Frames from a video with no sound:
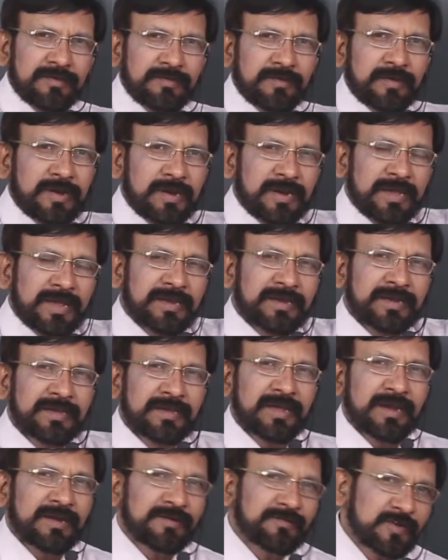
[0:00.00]
for
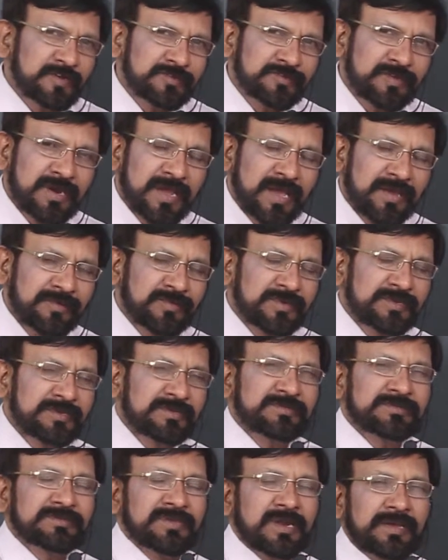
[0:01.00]
learning advanced
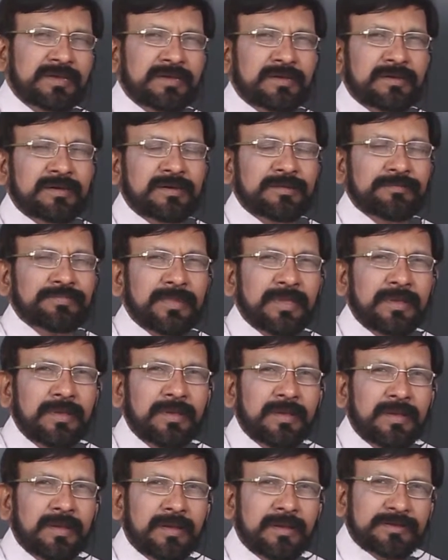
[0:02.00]
languages like
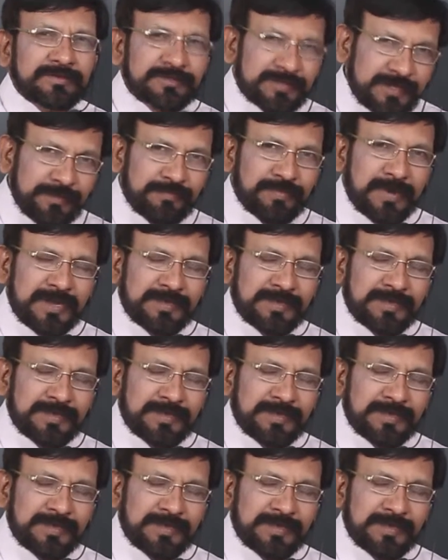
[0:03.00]
C++,